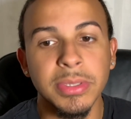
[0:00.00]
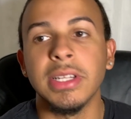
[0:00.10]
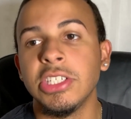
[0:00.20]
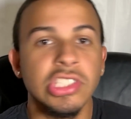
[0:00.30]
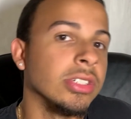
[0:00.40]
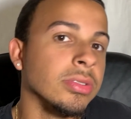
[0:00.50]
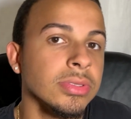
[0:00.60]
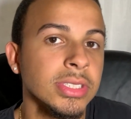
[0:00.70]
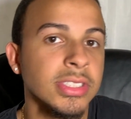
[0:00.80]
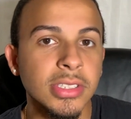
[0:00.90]
me like
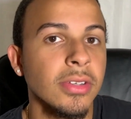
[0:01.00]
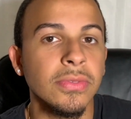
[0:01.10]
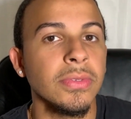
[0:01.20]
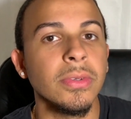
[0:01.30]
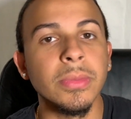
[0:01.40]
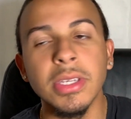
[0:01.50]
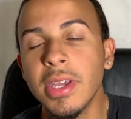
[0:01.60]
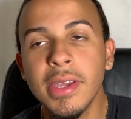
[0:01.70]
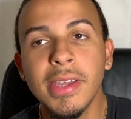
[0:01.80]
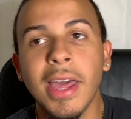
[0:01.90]
chills and stuff. You feel me?
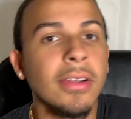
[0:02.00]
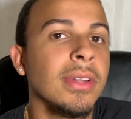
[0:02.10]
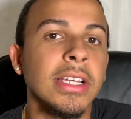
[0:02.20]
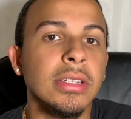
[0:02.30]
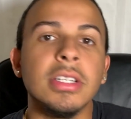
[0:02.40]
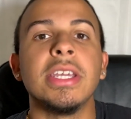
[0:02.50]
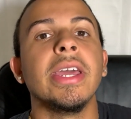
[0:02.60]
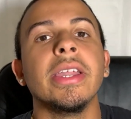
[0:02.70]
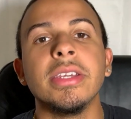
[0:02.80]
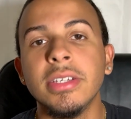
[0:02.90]
I don't like
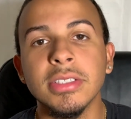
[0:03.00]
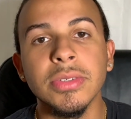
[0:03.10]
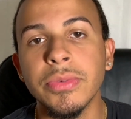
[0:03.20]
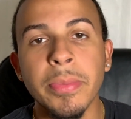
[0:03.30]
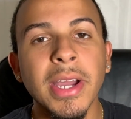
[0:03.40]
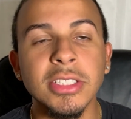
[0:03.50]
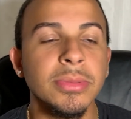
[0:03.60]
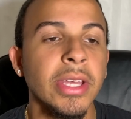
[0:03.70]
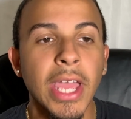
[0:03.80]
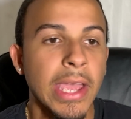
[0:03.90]
looking at it because it reminds
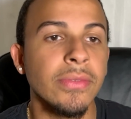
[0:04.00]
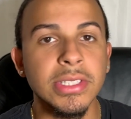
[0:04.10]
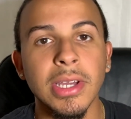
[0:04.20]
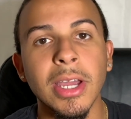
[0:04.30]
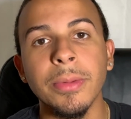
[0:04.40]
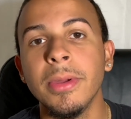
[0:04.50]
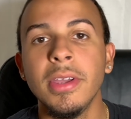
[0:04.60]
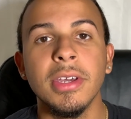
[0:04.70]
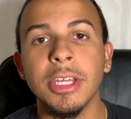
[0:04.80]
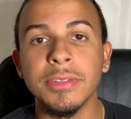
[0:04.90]
me every time.
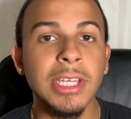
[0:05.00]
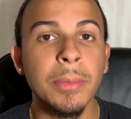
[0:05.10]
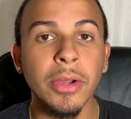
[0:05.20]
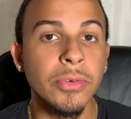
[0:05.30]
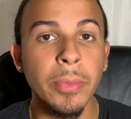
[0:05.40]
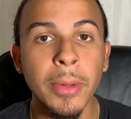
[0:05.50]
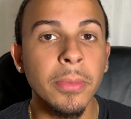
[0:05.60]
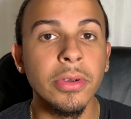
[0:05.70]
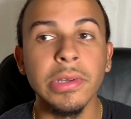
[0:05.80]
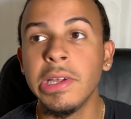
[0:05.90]
Every time I
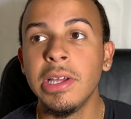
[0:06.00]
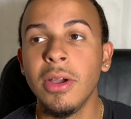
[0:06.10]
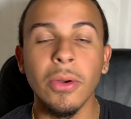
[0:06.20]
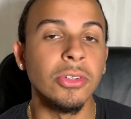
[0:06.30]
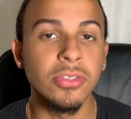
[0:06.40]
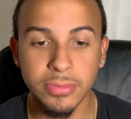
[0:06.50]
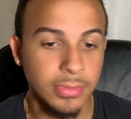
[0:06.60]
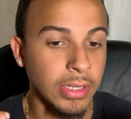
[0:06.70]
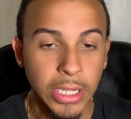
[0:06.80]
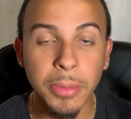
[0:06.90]
remember or
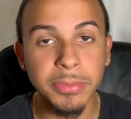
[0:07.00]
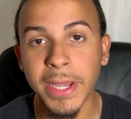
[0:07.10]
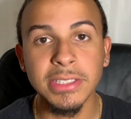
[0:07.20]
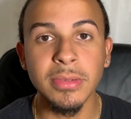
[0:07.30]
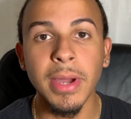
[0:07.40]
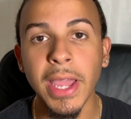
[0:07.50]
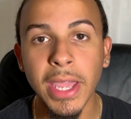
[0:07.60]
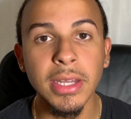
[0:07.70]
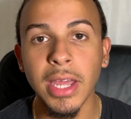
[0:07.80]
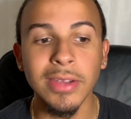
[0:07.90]
it comes back to my
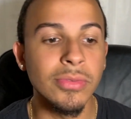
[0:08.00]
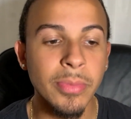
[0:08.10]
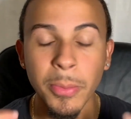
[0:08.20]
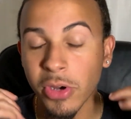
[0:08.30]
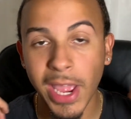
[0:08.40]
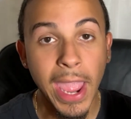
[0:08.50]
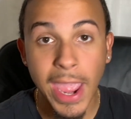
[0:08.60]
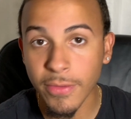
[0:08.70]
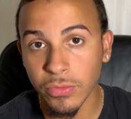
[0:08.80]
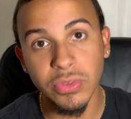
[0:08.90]
head, I remember
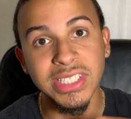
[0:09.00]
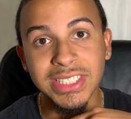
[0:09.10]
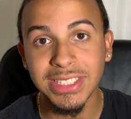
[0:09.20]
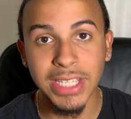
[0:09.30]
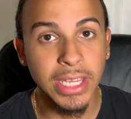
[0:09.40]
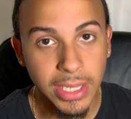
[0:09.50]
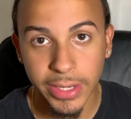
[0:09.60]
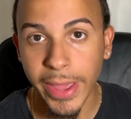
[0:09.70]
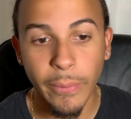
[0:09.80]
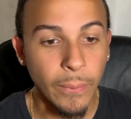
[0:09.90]
every
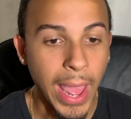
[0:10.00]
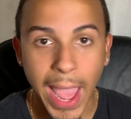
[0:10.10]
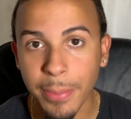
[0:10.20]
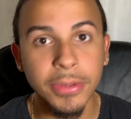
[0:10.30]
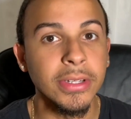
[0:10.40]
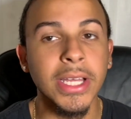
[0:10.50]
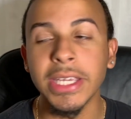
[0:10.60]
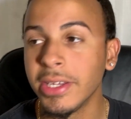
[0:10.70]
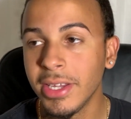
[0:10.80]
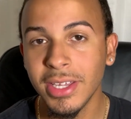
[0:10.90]
second that happened.
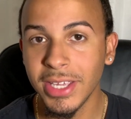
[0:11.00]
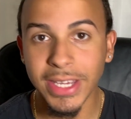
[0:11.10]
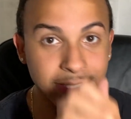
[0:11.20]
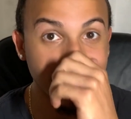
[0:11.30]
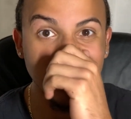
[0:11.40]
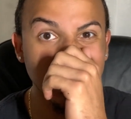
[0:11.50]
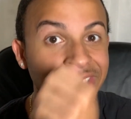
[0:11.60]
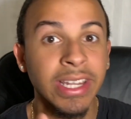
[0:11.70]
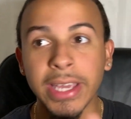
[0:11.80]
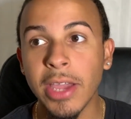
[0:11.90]
Like, it's
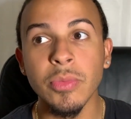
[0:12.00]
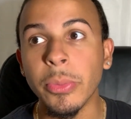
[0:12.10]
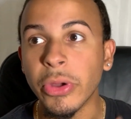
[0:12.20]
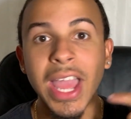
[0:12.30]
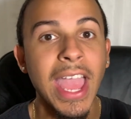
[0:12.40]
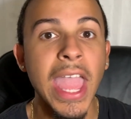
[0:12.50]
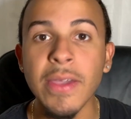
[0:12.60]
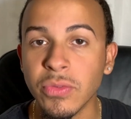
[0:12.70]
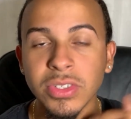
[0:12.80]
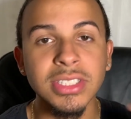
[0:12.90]
insane. Like, I remember
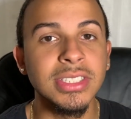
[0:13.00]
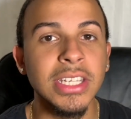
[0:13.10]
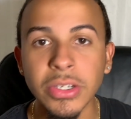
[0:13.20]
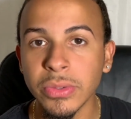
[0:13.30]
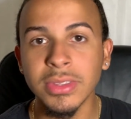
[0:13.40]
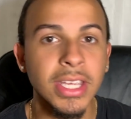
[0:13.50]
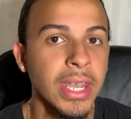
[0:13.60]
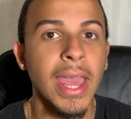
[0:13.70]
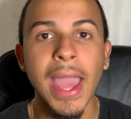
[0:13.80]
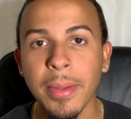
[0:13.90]
every single
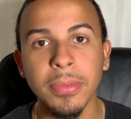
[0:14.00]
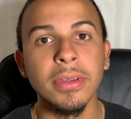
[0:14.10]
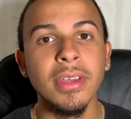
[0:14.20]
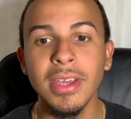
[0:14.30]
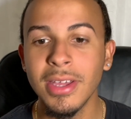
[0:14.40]
thing that happened,